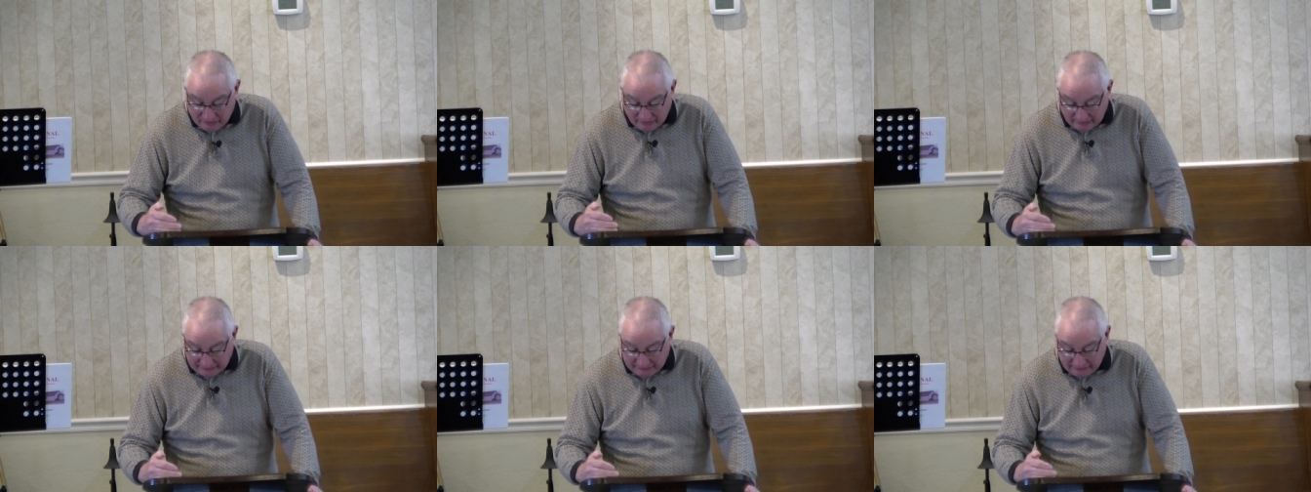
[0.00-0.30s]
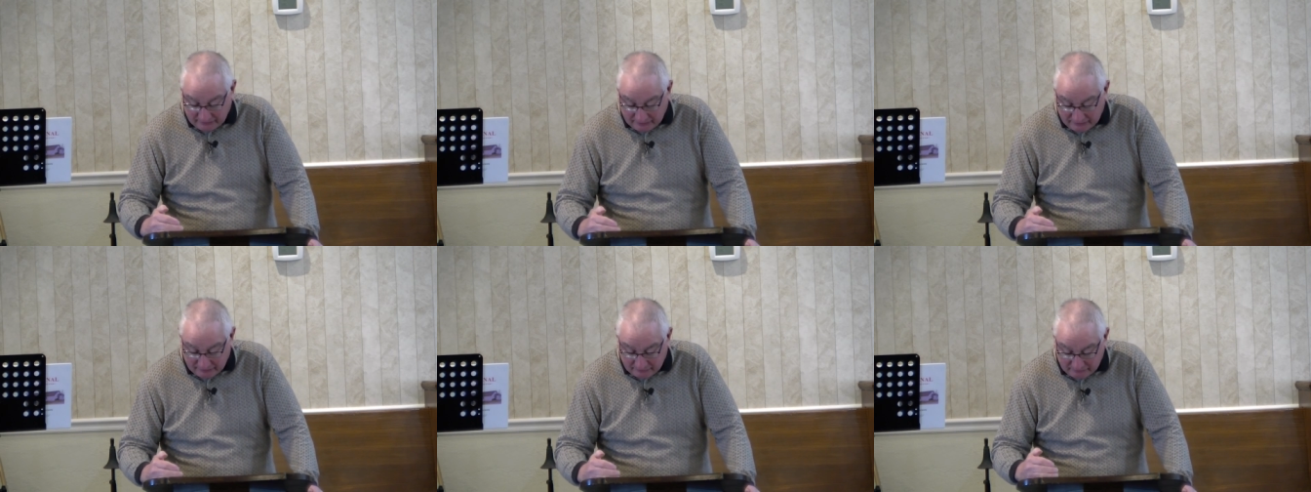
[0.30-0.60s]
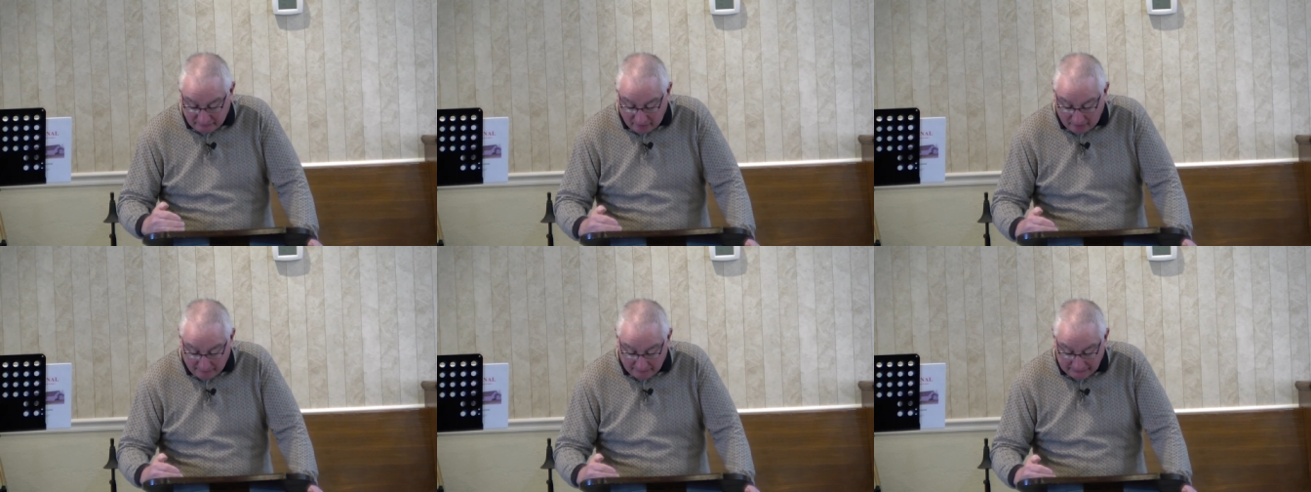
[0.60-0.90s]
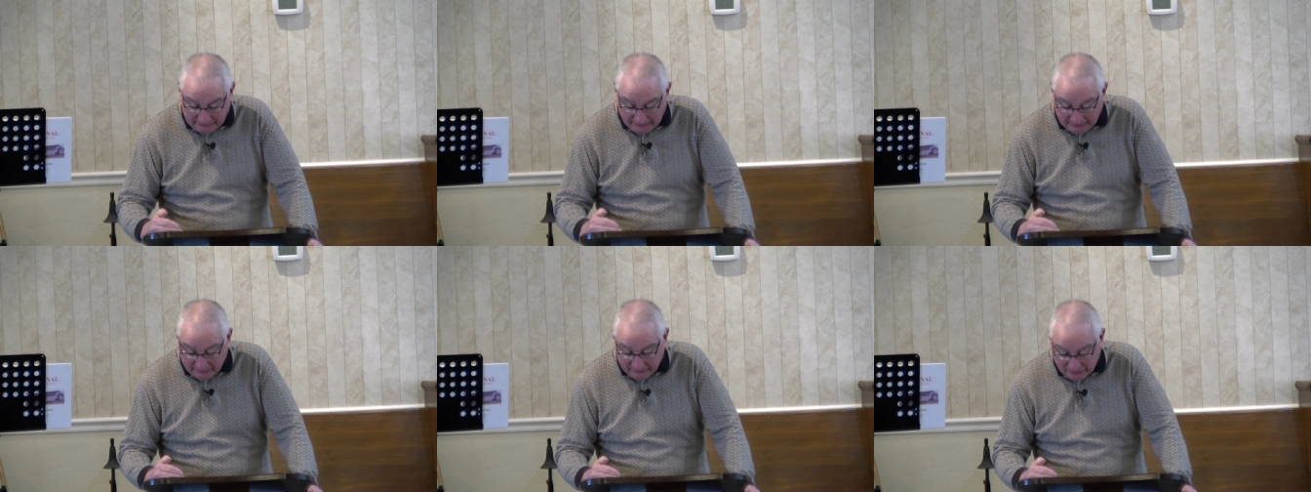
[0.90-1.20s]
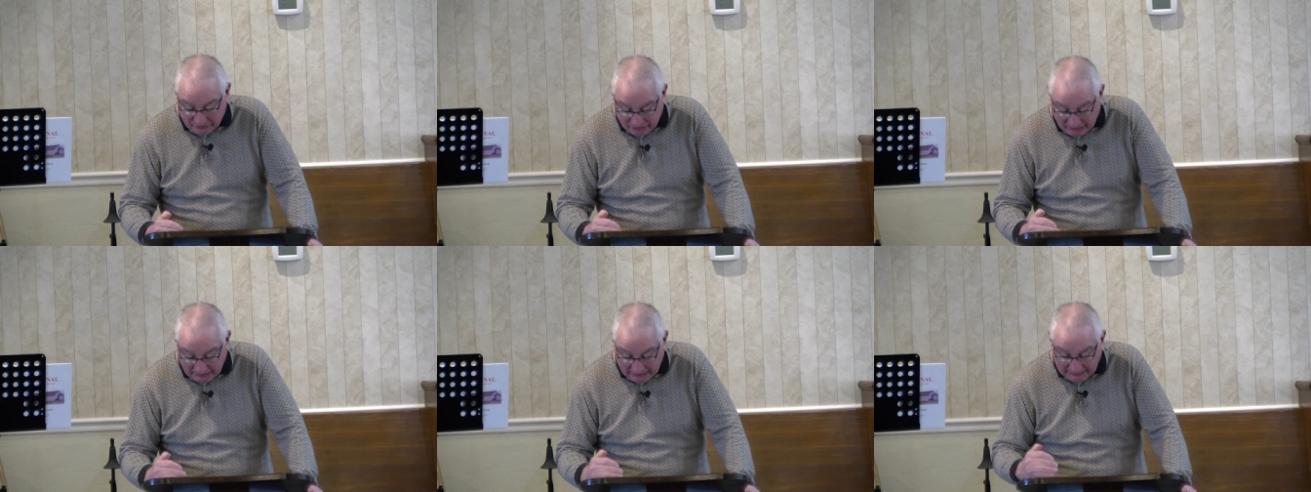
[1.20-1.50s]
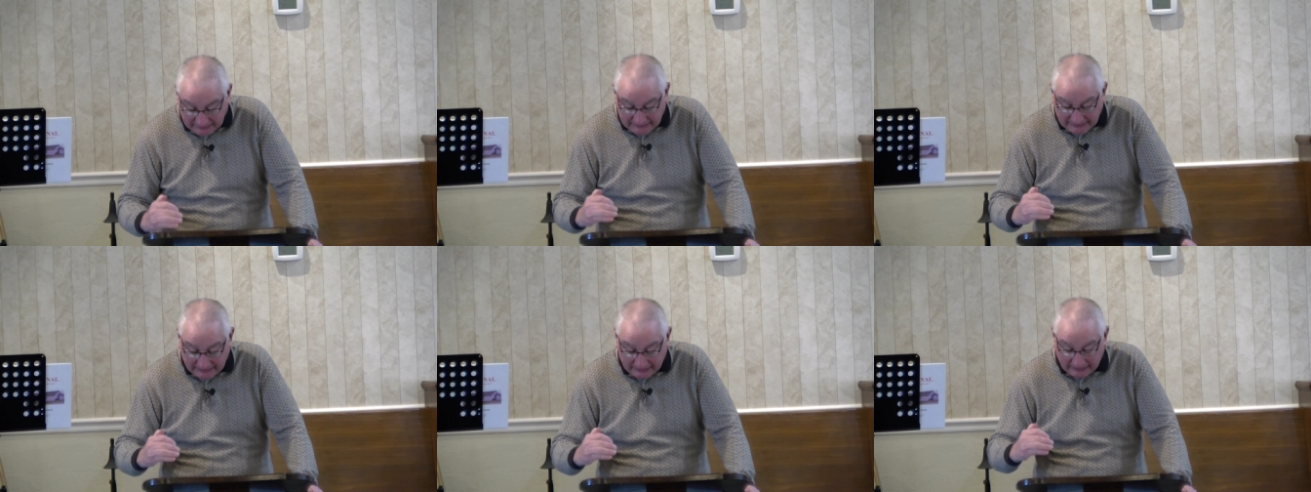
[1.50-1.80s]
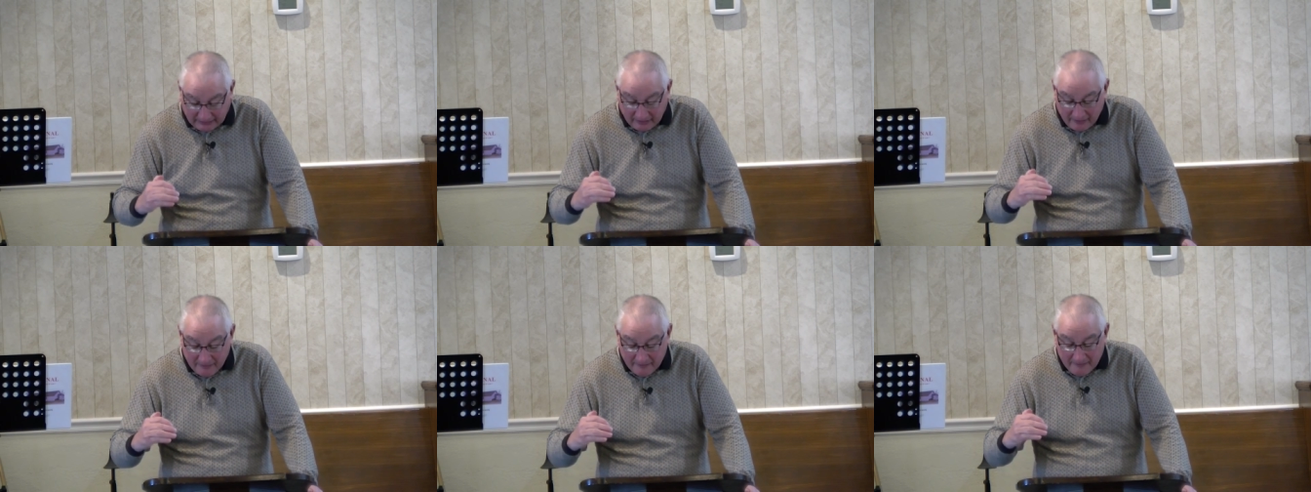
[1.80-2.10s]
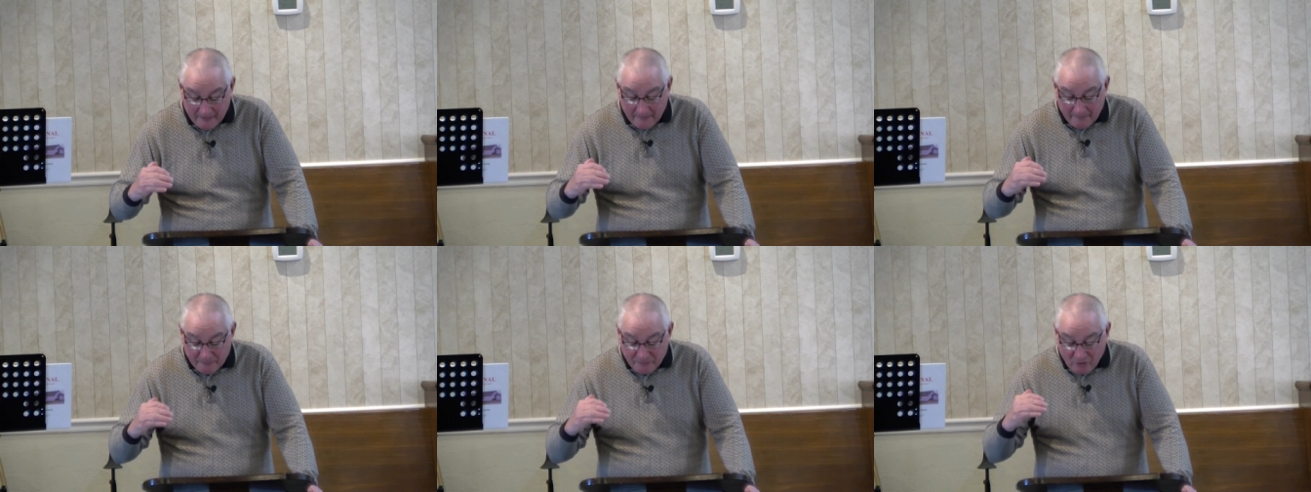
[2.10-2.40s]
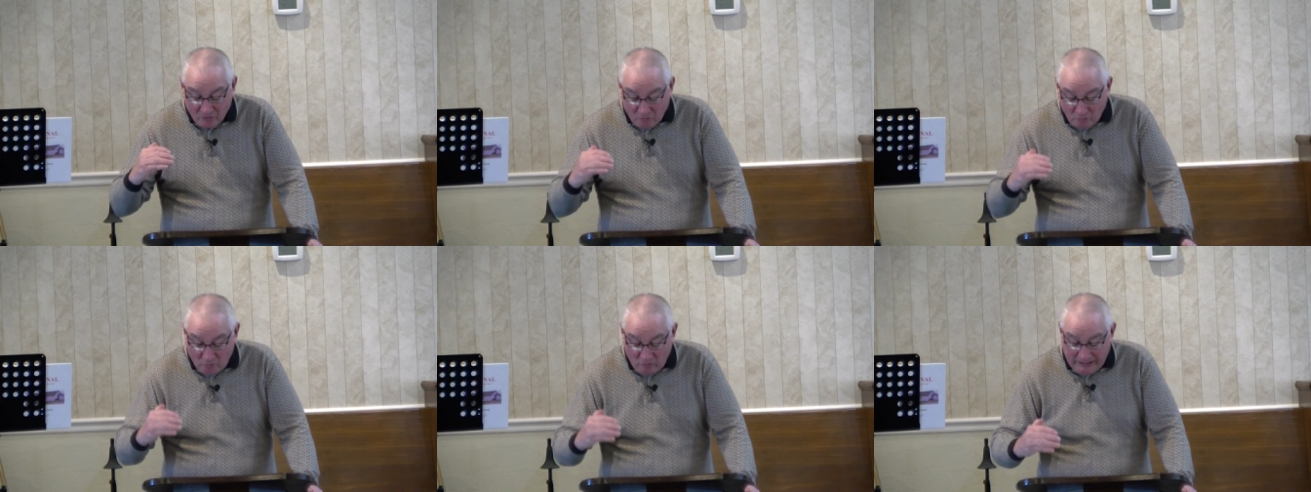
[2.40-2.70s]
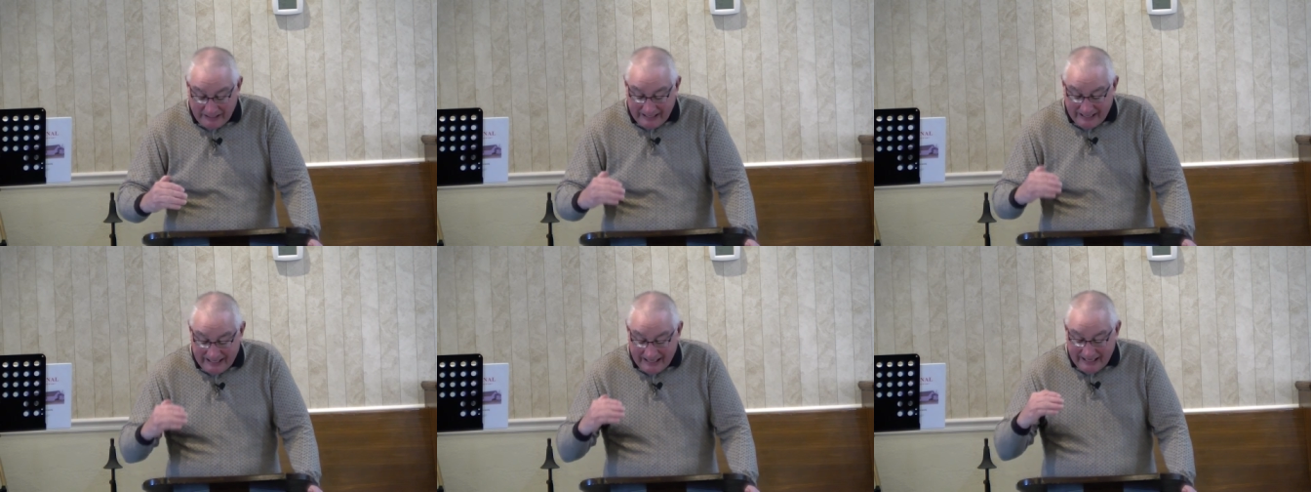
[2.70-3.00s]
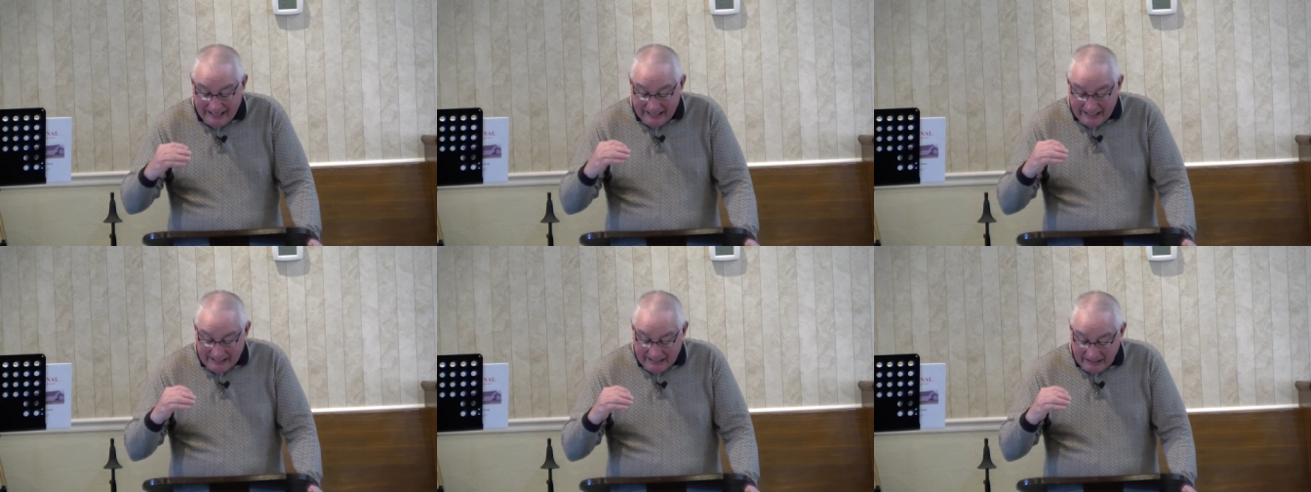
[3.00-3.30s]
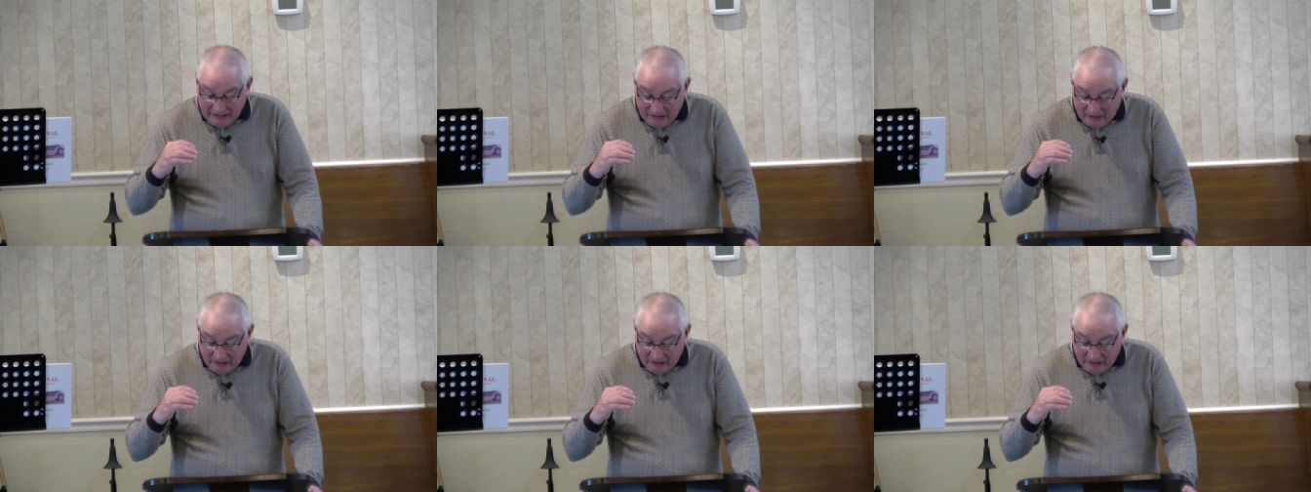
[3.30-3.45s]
like the commentator said here, we